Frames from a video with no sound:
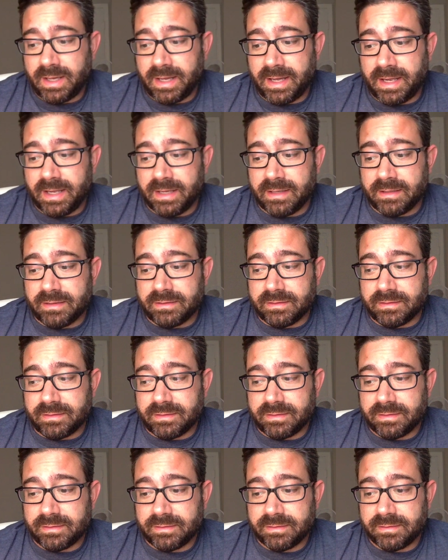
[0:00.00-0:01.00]

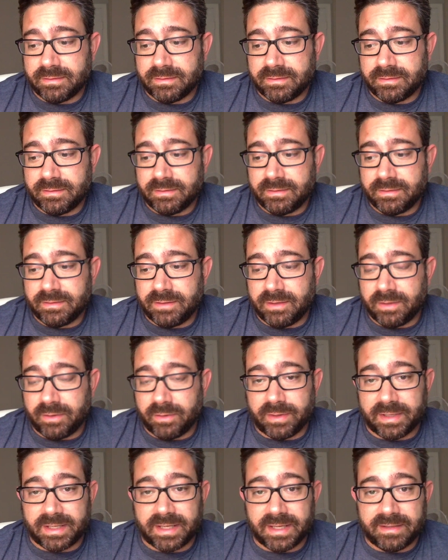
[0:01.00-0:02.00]
and you
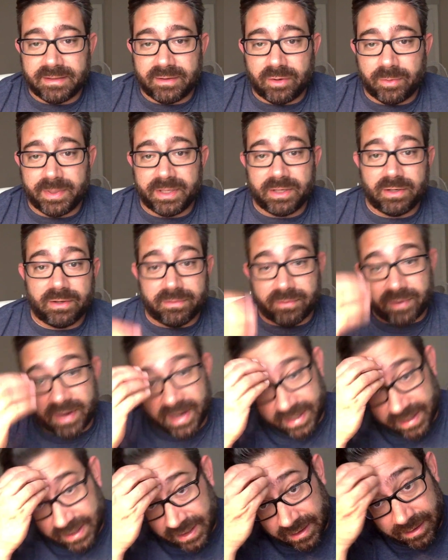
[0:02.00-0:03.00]
know, again, that'll be nerve
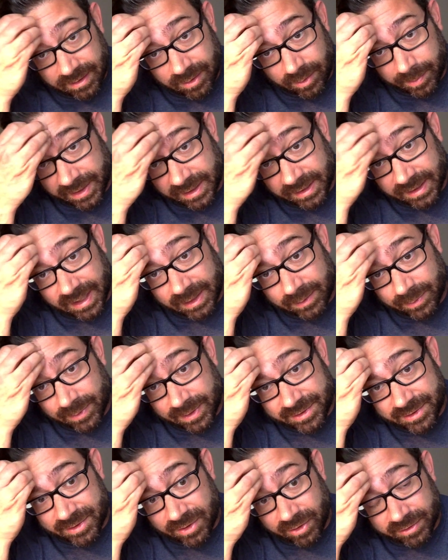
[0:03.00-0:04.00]
wracking. i will be glad
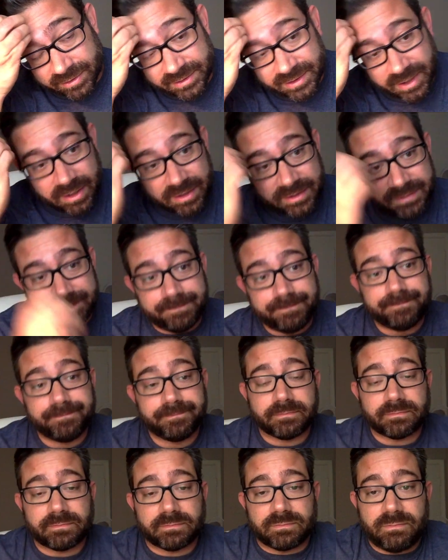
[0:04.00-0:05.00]
when it's all done,
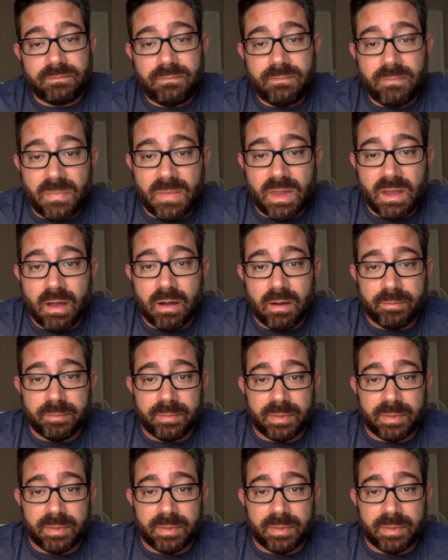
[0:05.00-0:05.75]
um,